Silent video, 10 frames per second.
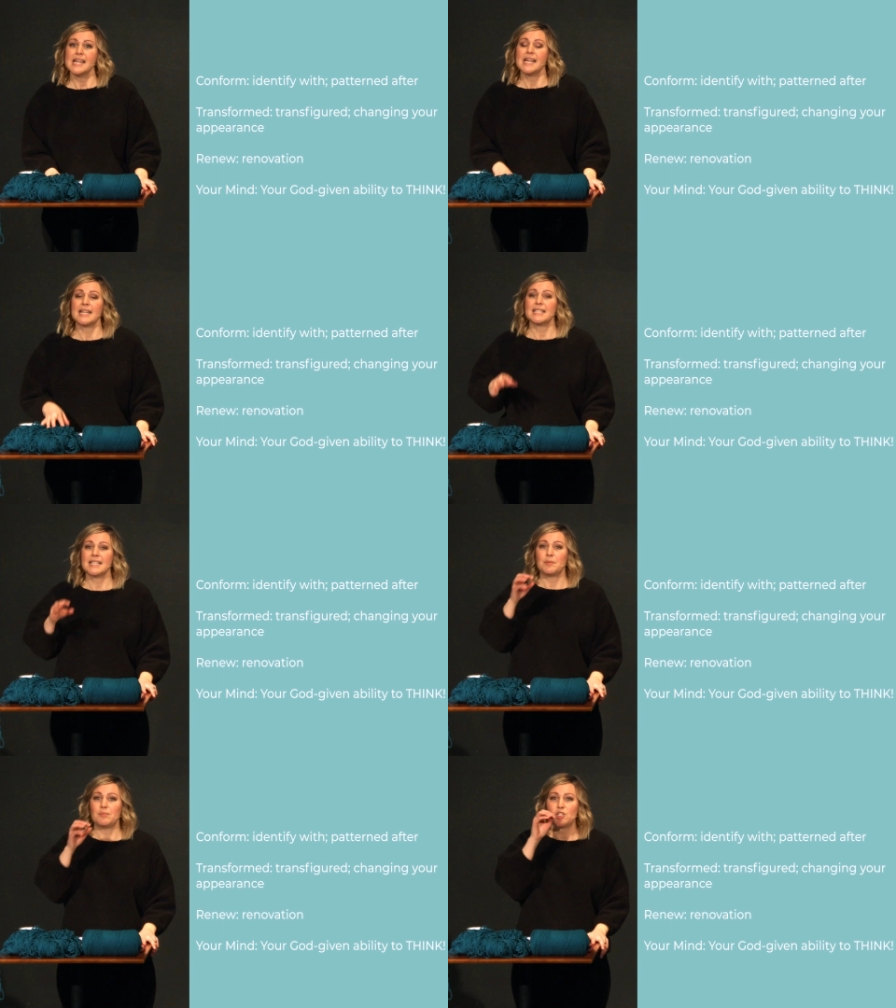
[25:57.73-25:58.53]
And he's
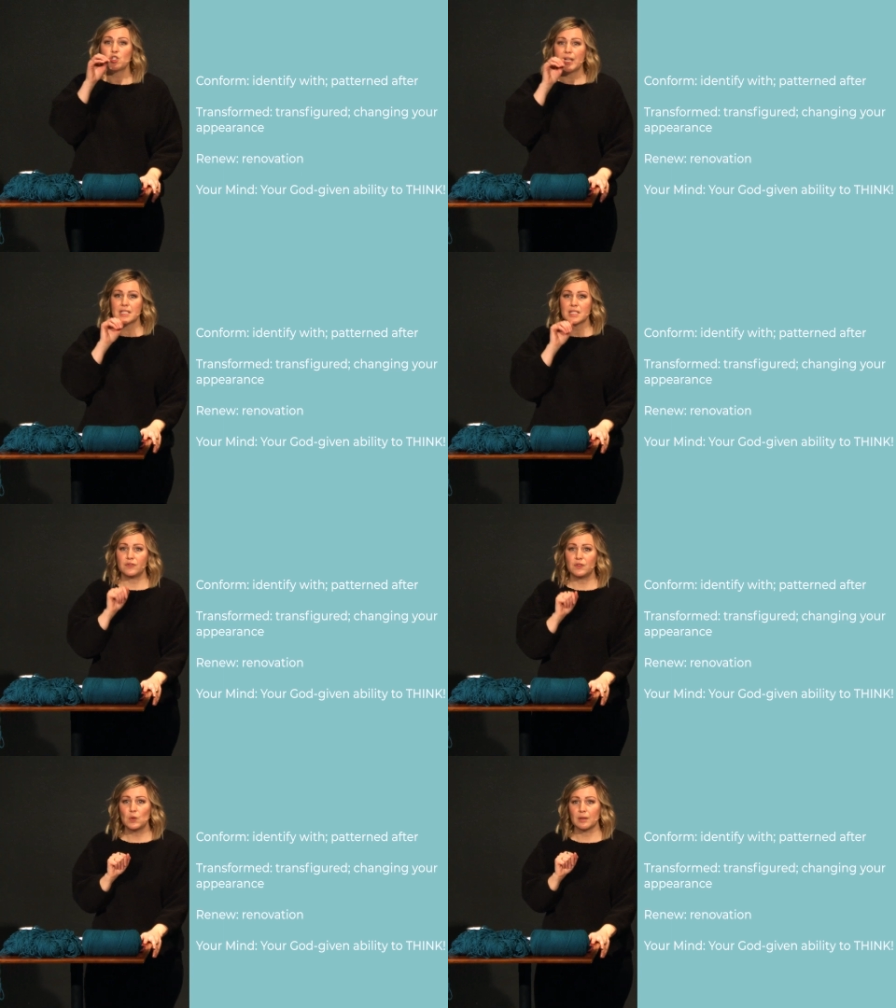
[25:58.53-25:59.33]
saying, be
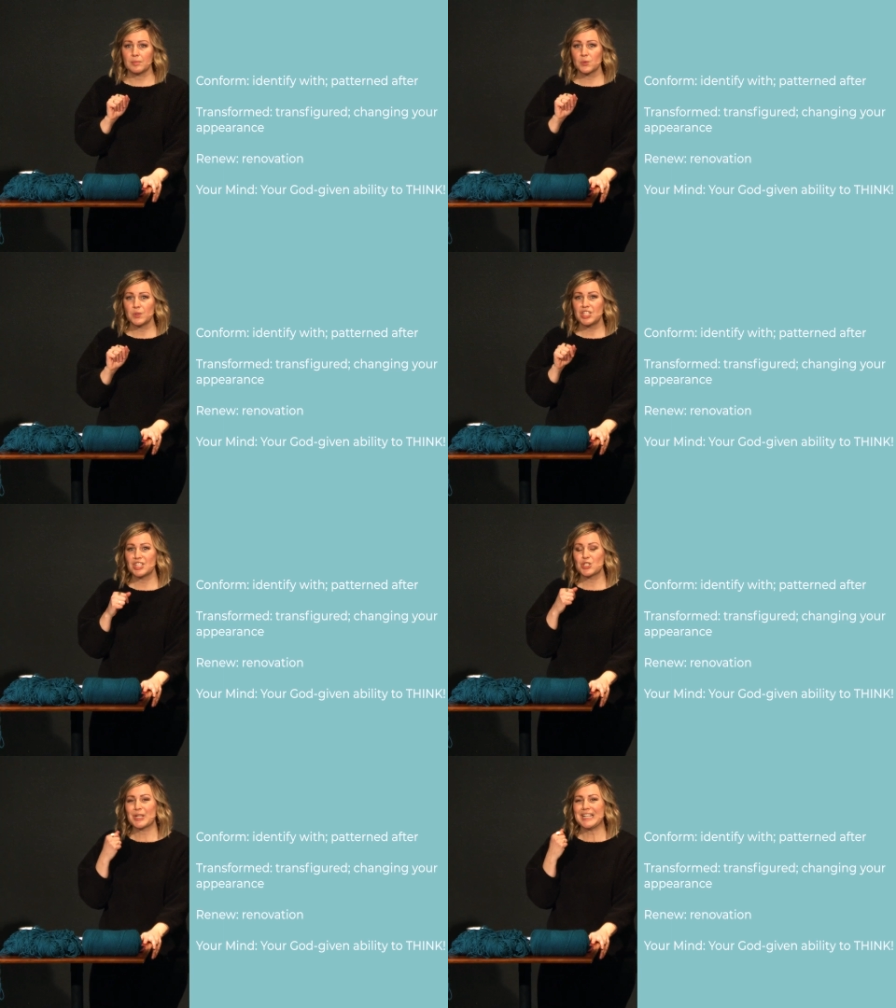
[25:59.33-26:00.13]
transformed, which
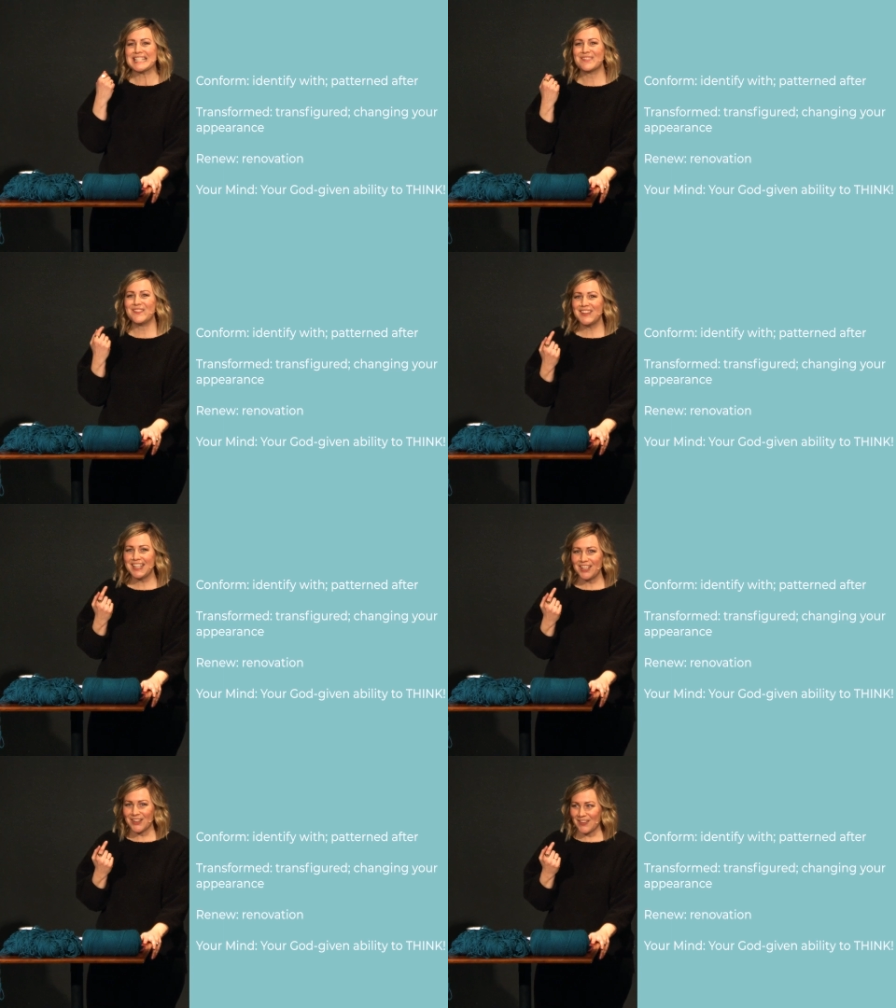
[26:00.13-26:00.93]
is
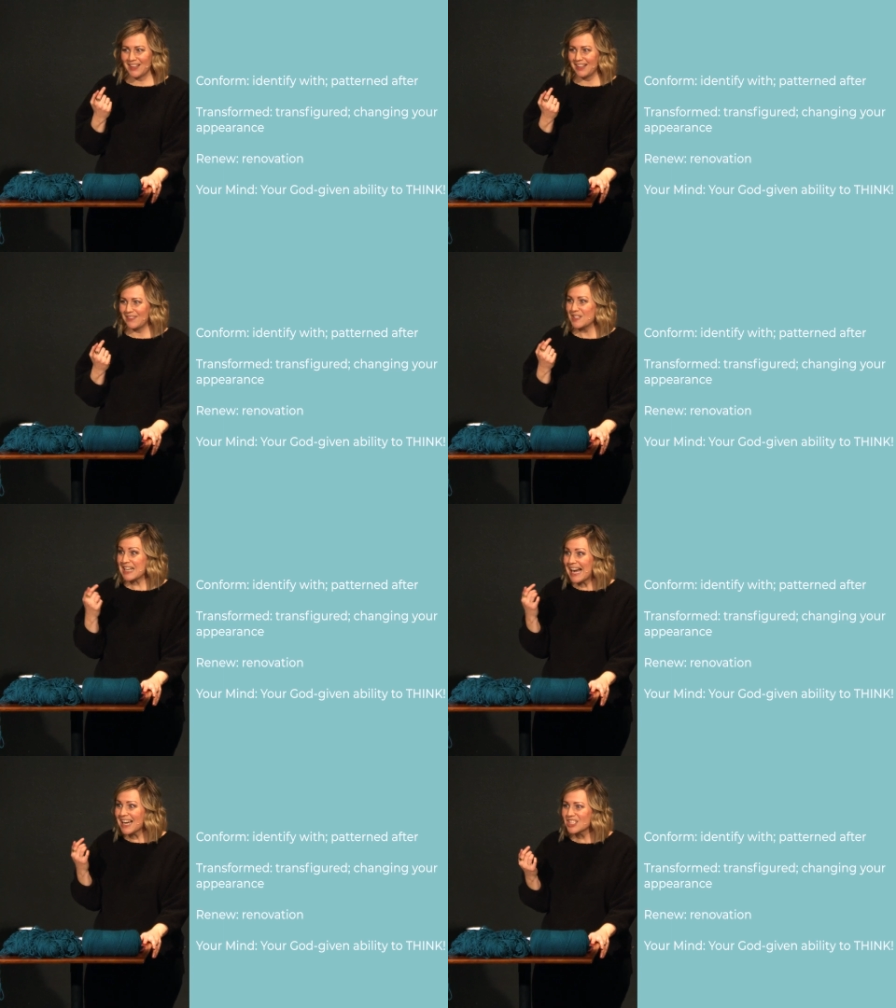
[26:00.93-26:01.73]
transfigured, which
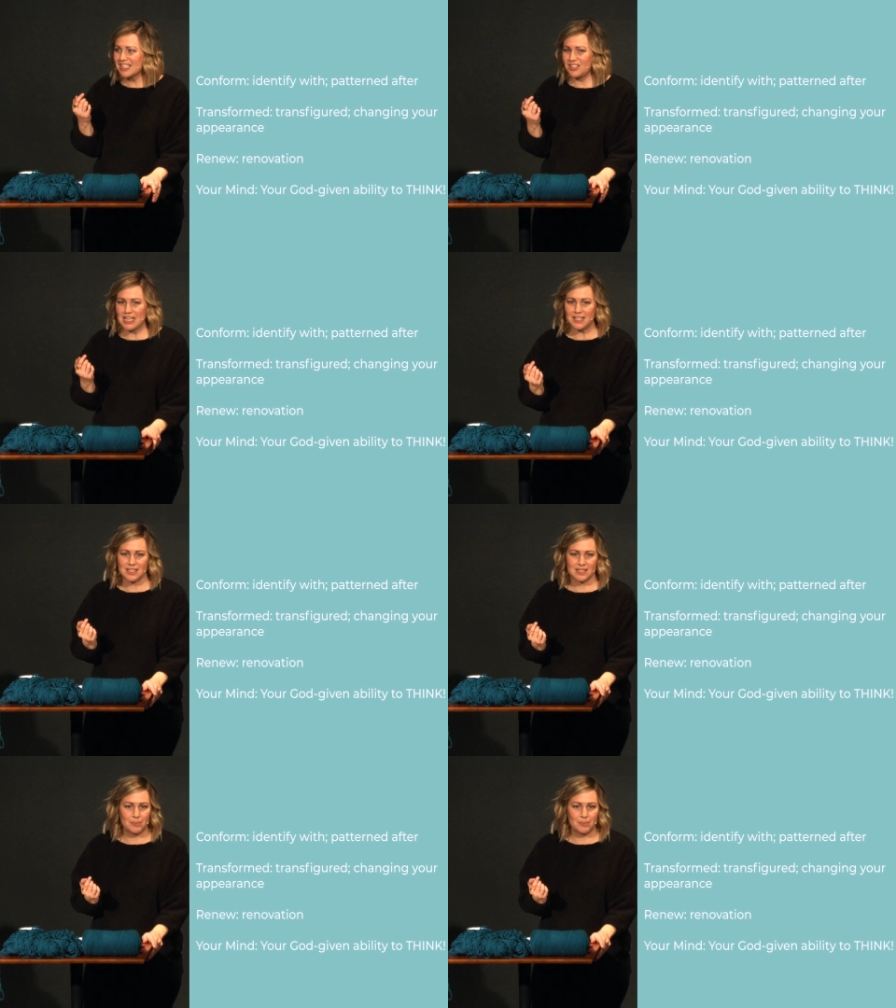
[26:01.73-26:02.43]
actually changes